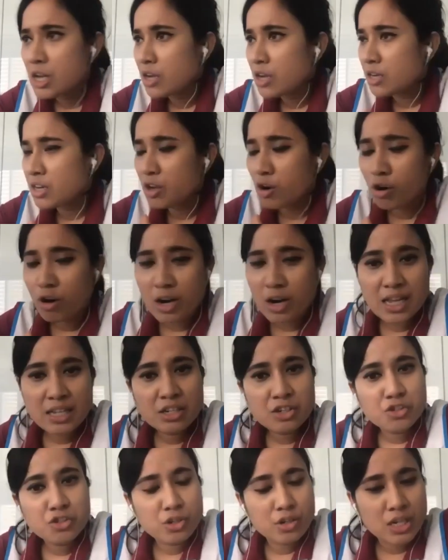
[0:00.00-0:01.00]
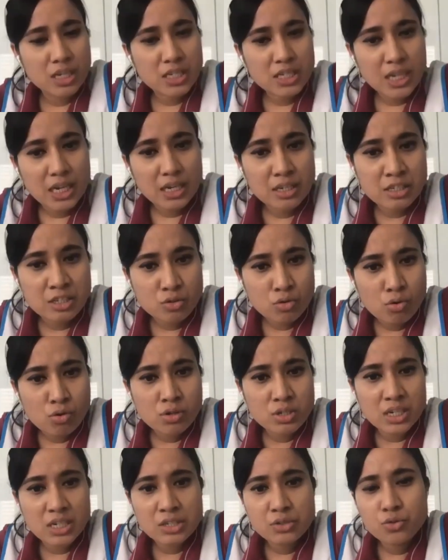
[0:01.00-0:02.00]
the organization inside the
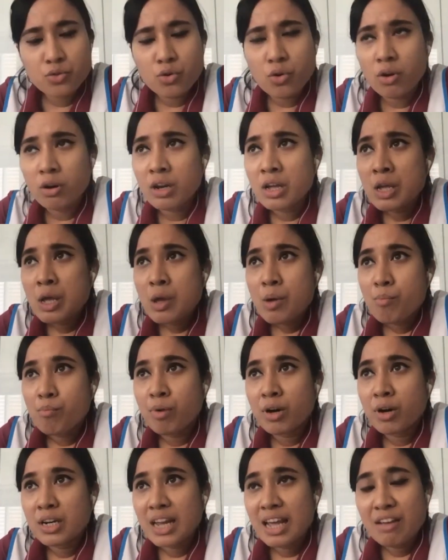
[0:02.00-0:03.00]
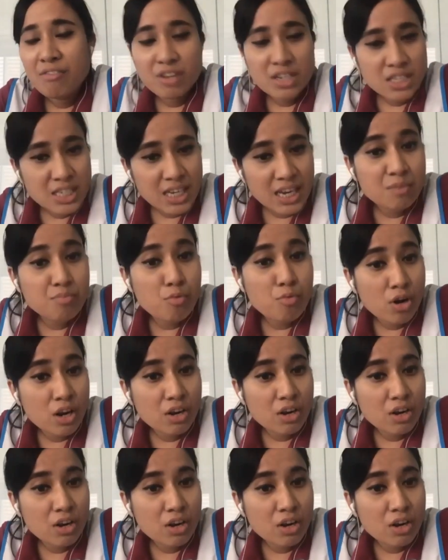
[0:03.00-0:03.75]
stores, and so on. But having said more than